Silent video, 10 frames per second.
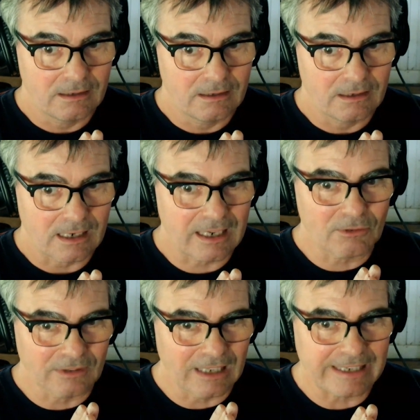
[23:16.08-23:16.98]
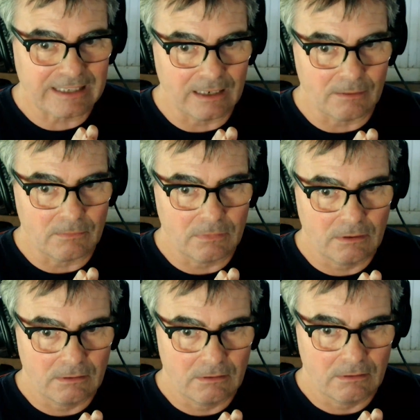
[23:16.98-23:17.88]
I don't like him.
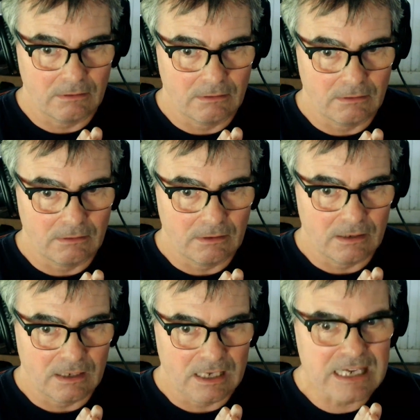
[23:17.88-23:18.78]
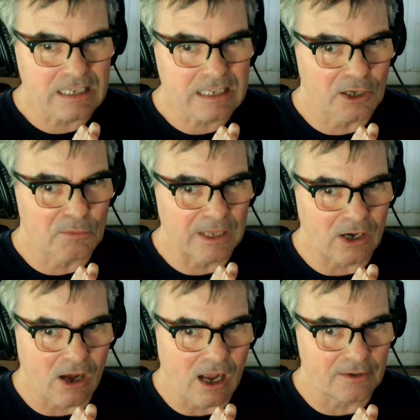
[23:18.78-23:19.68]
He's a little bit
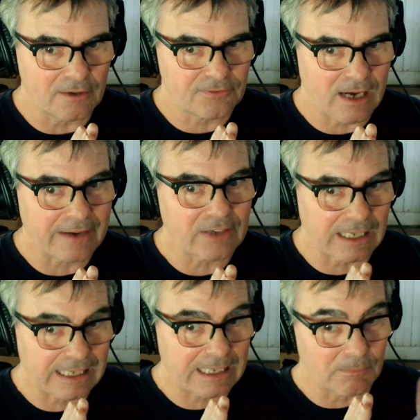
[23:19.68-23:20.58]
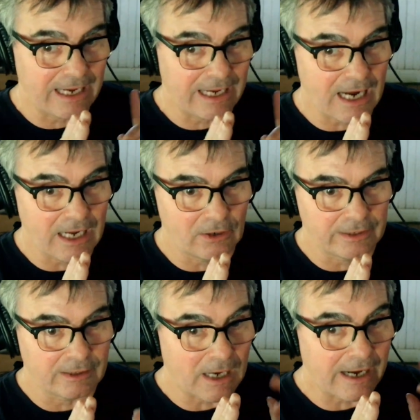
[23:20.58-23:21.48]
off. I've got to keep my eye on
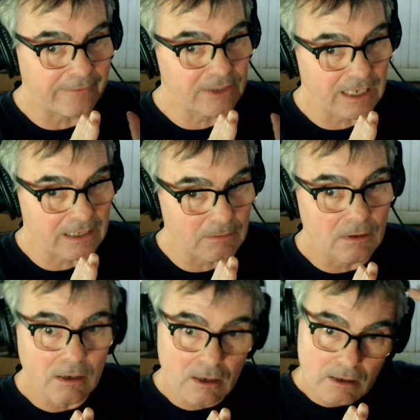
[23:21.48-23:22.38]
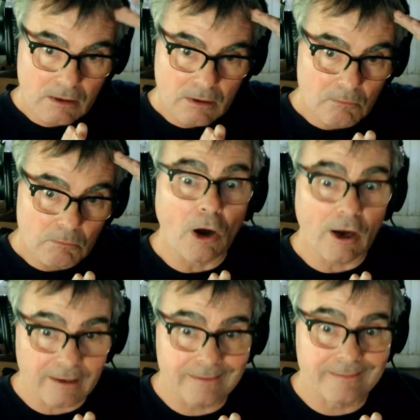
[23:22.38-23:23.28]
him. I've got to
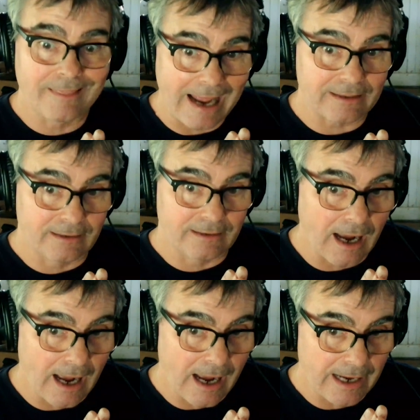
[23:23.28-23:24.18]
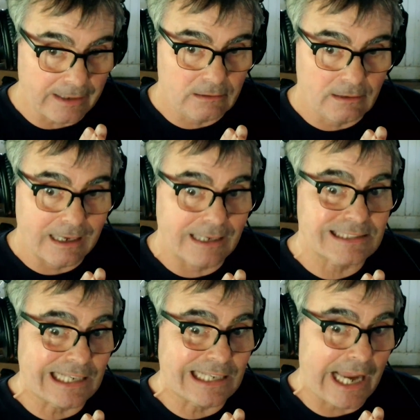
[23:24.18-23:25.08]
mark that guy as
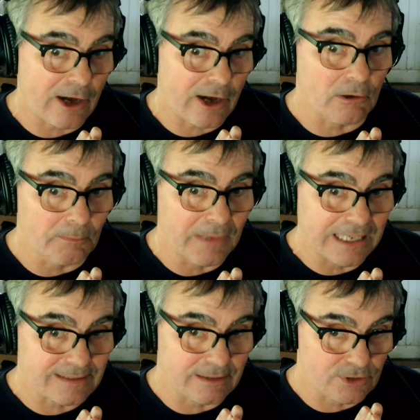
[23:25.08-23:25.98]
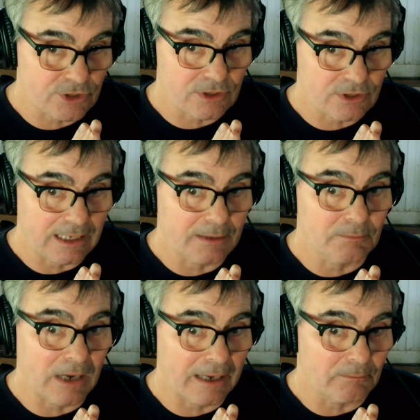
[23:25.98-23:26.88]
an error message in my
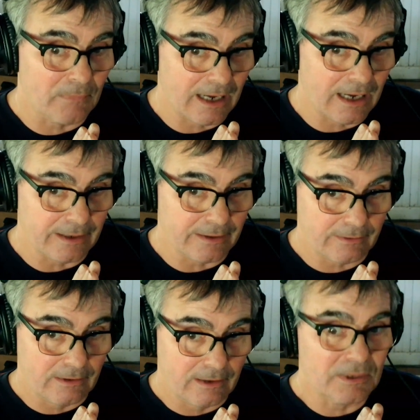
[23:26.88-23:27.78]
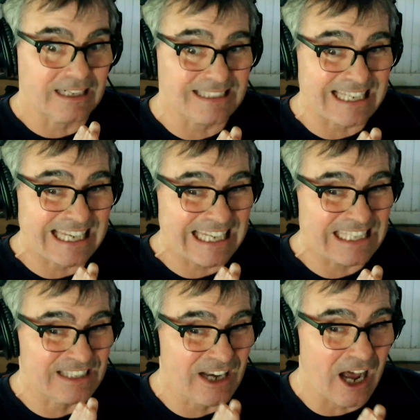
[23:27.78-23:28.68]
mind because he's
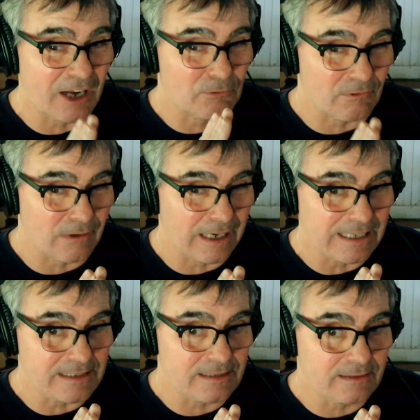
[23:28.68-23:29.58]
not right.